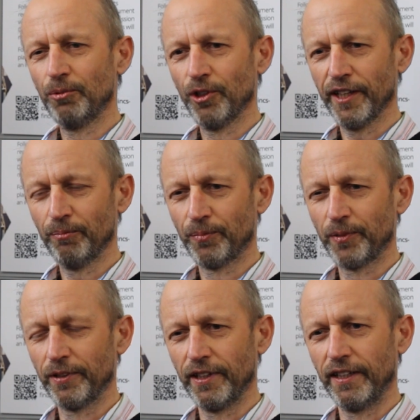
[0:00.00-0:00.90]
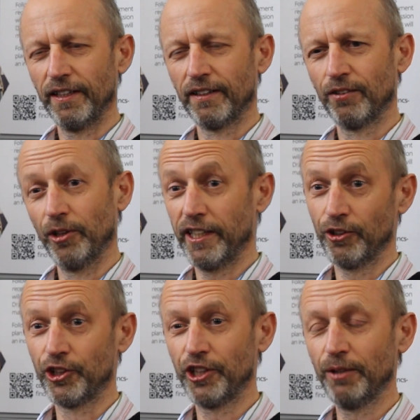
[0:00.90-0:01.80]
will then, or he
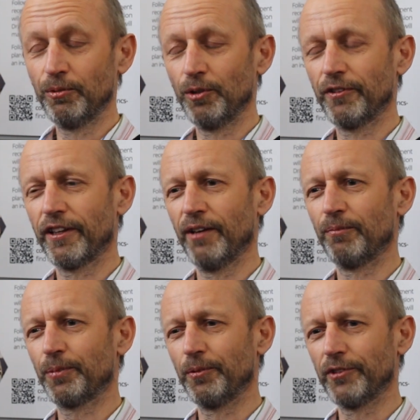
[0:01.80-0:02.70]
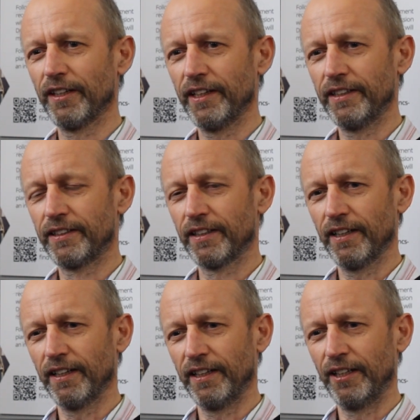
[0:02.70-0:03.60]
or she will then provide
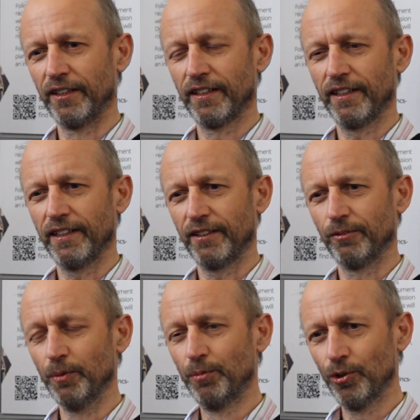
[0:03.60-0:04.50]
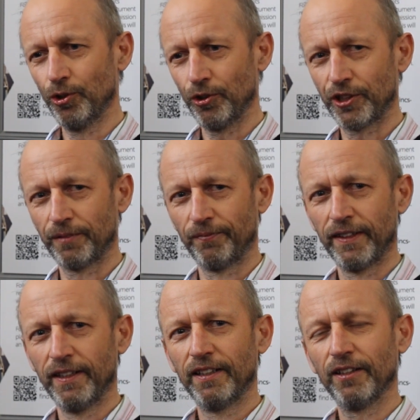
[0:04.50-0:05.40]
a report
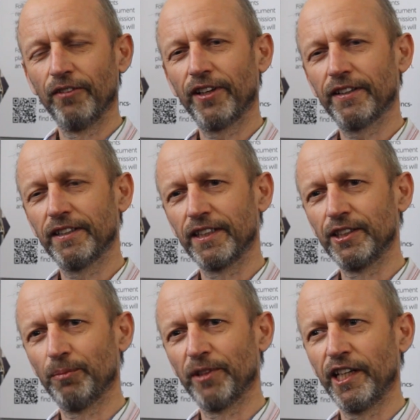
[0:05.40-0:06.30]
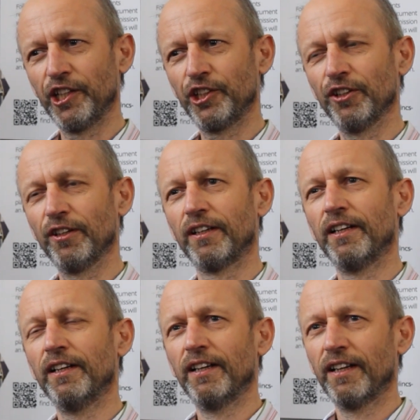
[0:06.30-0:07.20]
of that examination,
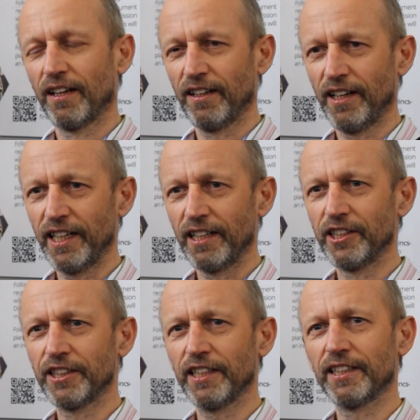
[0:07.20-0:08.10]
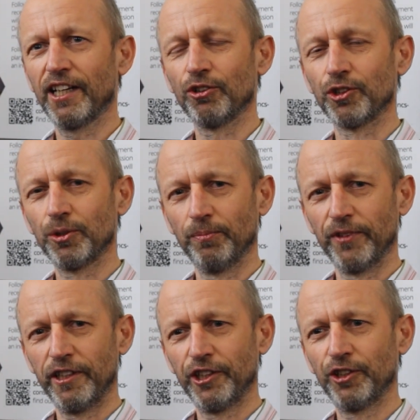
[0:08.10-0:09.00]
likely set out some
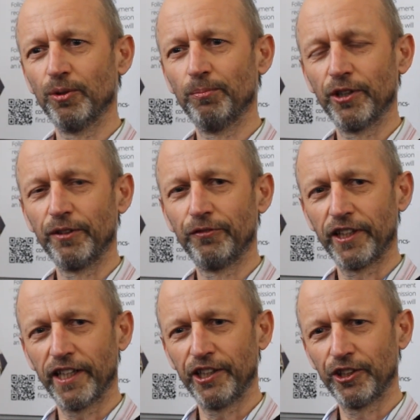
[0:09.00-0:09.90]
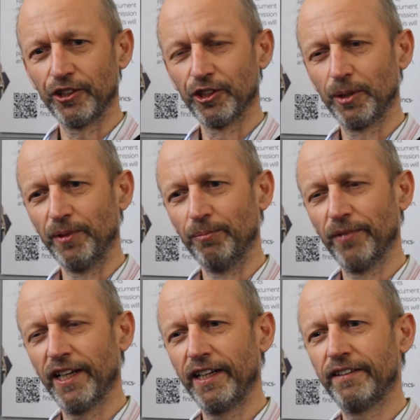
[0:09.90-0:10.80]
additional modifications to be
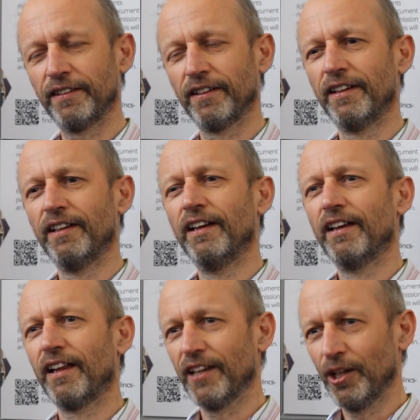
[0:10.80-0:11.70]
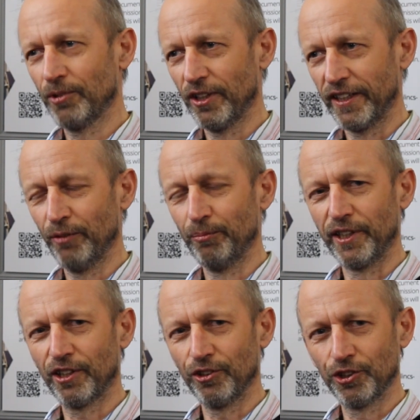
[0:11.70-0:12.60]
made. They will again
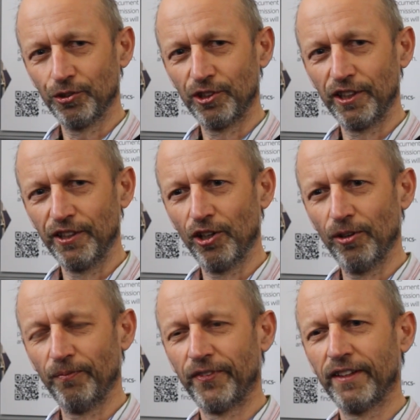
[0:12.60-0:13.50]
be consulted on.